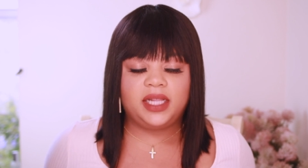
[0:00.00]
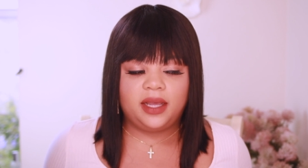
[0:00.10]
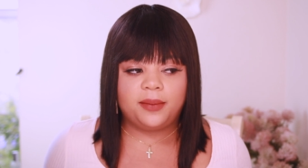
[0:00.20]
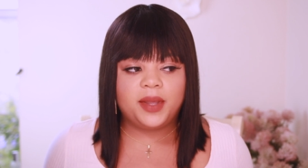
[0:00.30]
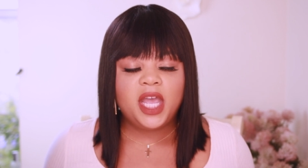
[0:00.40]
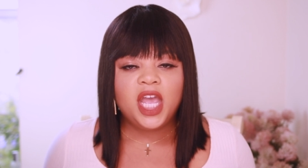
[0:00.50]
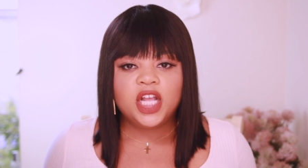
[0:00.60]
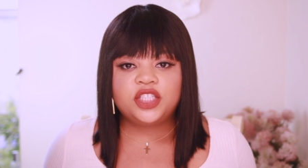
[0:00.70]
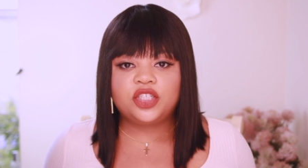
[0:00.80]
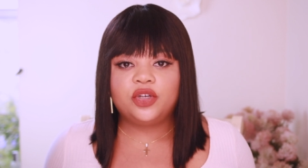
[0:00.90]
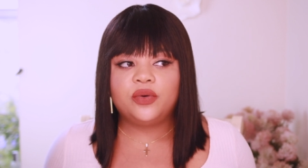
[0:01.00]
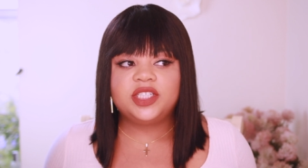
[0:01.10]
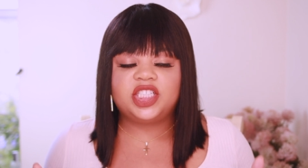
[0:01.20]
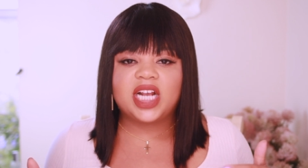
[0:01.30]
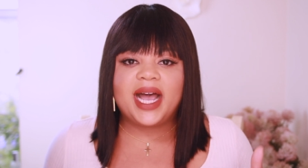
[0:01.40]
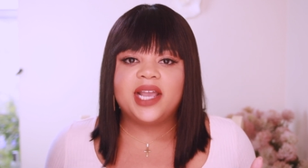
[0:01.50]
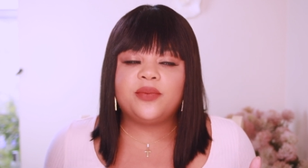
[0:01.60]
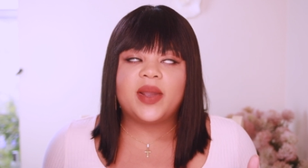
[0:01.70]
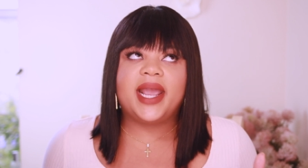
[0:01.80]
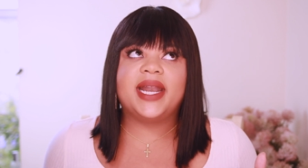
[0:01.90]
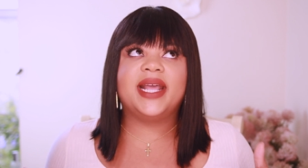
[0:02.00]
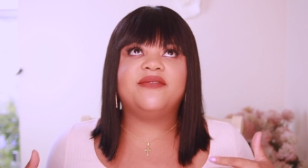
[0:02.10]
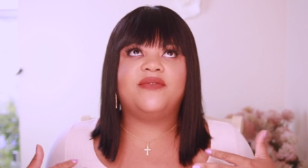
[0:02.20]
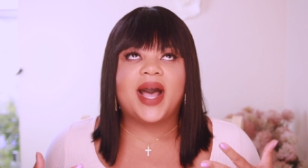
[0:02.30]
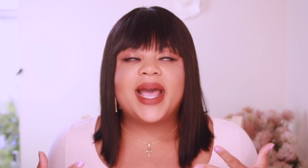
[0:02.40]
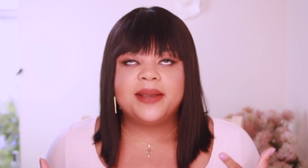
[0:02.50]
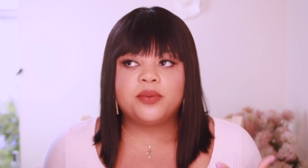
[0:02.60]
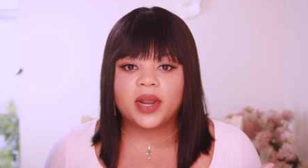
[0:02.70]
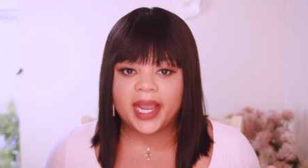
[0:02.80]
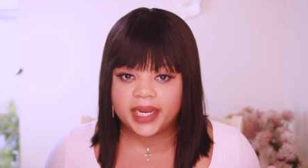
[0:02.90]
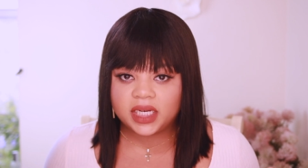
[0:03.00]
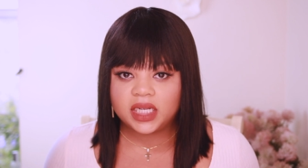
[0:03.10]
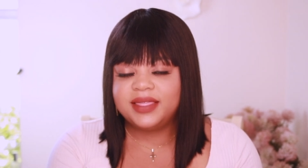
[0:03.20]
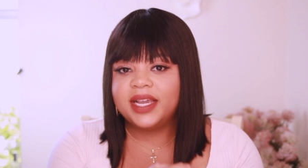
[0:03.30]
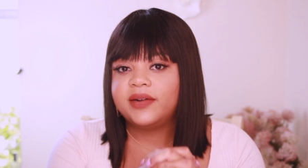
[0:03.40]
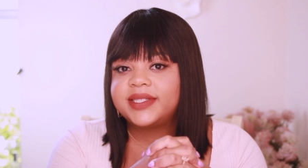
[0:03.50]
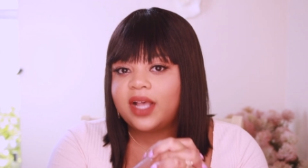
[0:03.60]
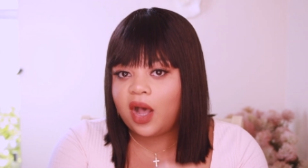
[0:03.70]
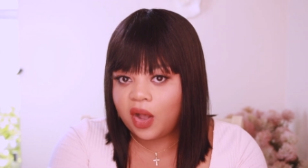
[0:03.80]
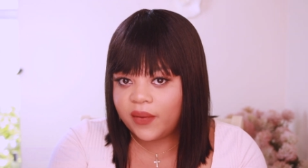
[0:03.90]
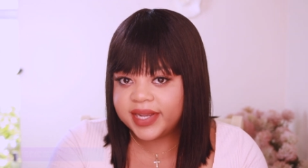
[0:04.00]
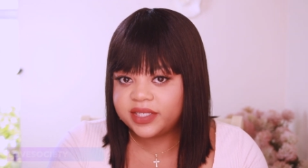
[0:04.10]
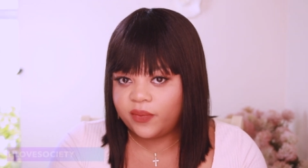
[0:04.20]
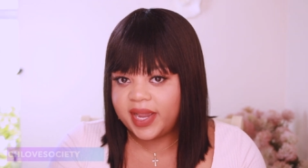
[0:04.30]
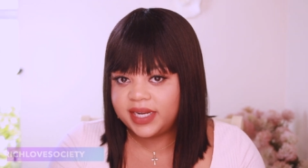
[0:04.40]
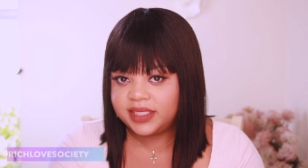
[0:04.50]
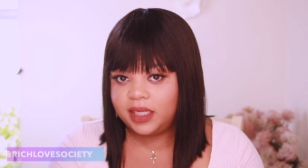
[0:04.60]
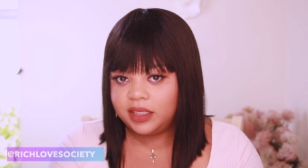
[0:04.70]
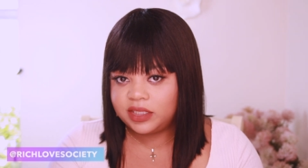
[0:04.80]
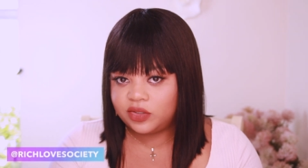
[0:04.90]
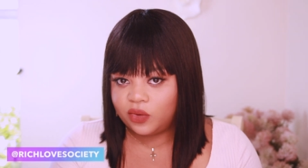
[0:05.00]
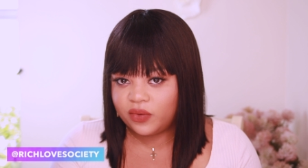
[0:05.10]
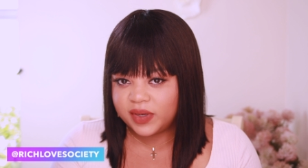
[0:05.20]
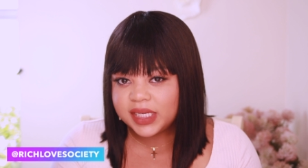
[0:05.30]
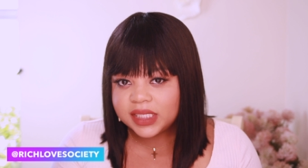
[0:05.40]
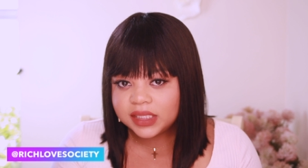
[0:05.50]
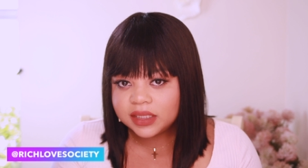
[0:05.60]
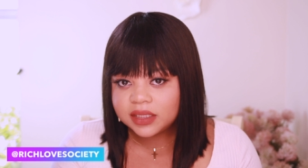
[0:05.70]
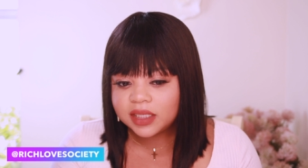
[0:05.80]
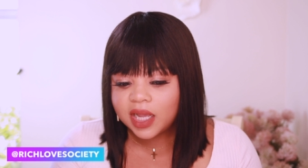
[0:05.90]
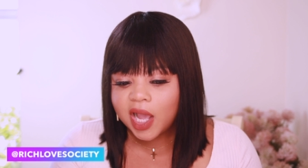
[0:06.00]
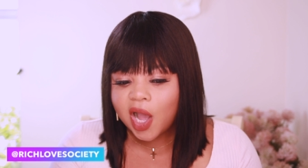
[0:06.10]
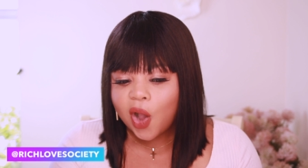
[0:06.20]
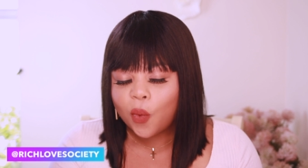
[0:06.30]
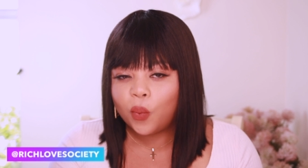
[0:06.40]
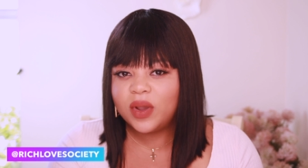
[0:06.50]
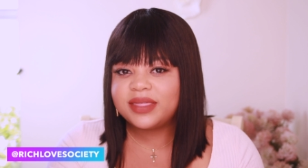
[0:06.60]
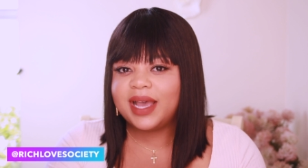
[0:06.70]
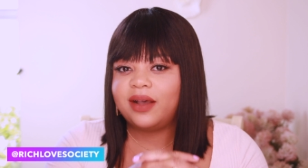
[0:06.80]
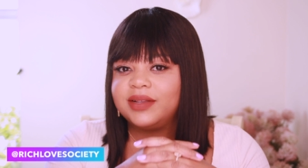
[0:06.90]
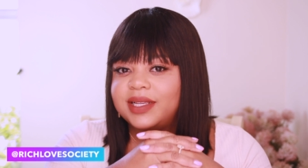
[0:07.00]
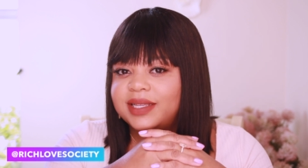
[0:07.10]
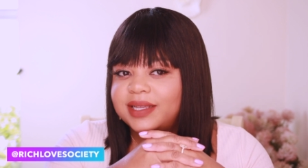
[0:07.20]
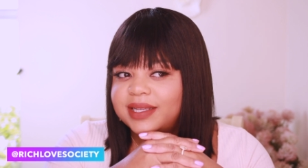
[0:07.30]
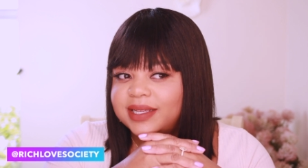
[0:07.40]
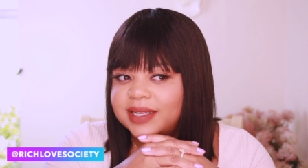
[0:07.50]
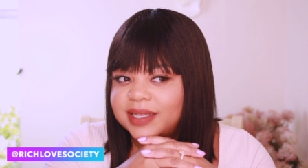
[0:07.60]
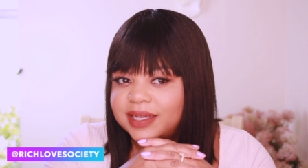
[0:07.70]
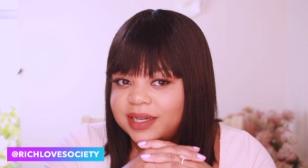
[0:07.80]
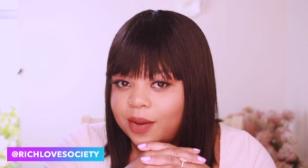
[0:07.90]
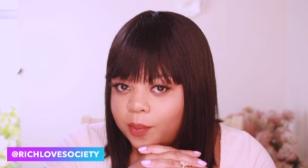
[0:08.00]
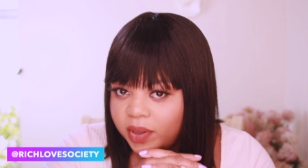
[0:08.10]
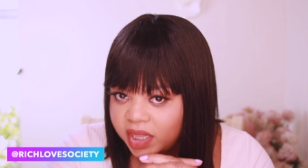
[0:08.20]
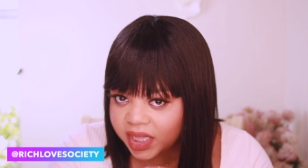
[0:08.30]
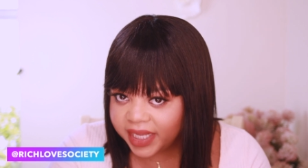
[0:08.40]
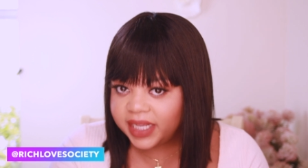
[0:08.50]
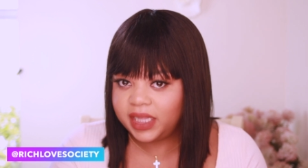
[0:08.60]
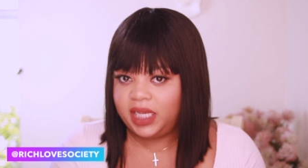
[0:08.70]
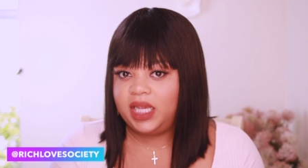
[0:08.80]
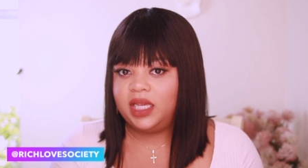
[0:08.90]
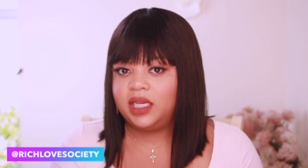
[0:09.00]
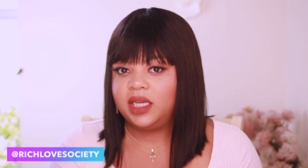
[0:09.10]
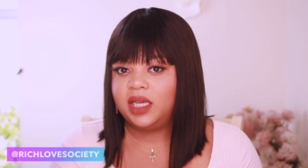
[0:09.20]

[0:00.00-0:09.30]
them to gyrate and vibrate. There is always a way to tell a story without completely